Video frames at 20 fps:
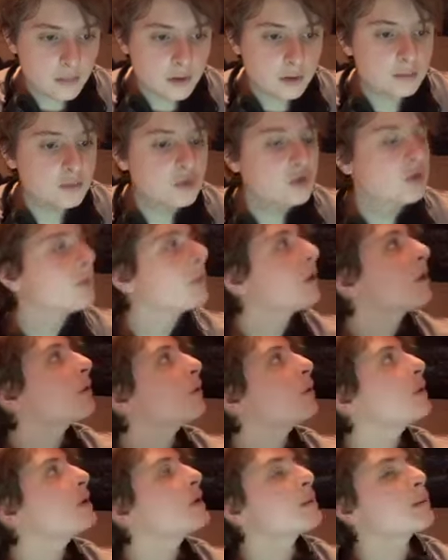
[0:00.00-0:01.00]
I'm doing my
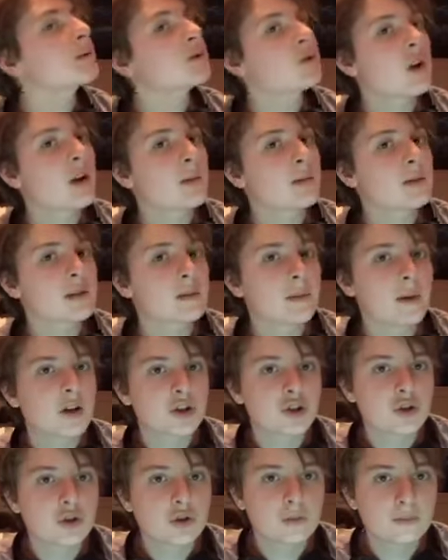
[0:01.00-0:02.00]
3 subscriber
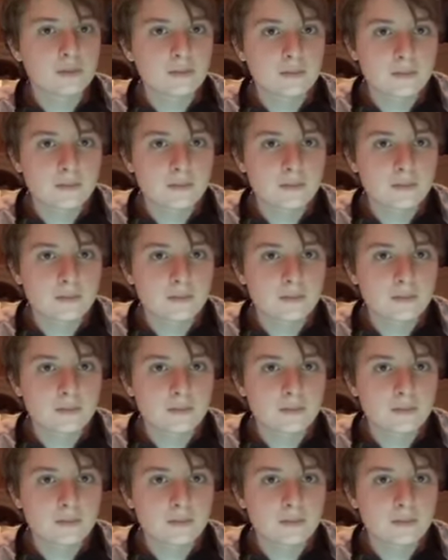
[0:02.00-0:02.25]
special.